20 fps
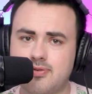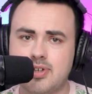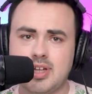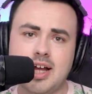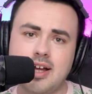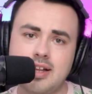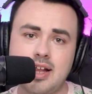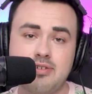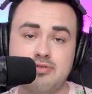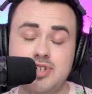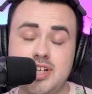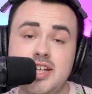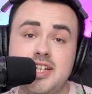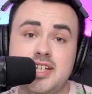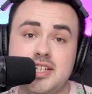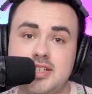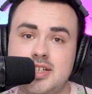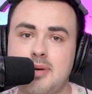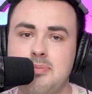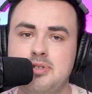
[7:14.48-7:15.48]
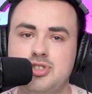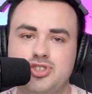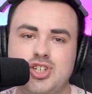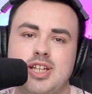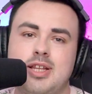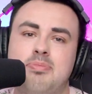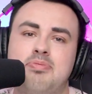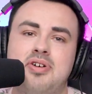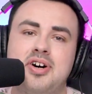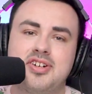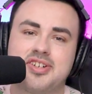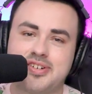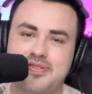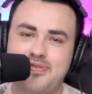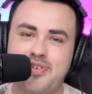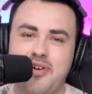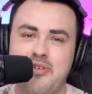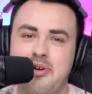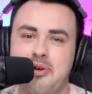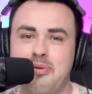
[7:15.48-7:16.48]
for that. That really did demonstrate the
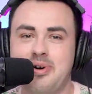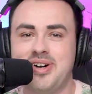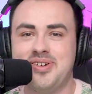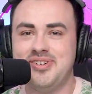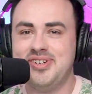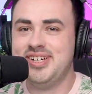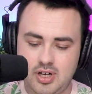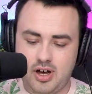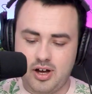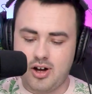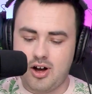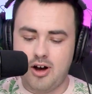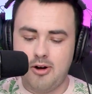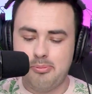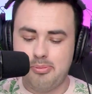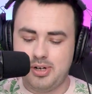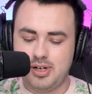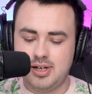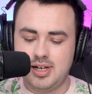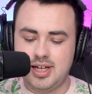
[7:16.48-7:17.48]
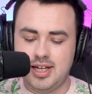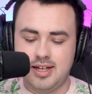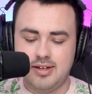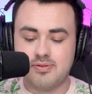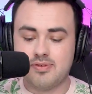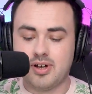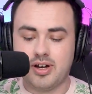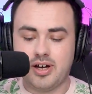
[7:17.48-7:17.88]
product very well. I can't believe,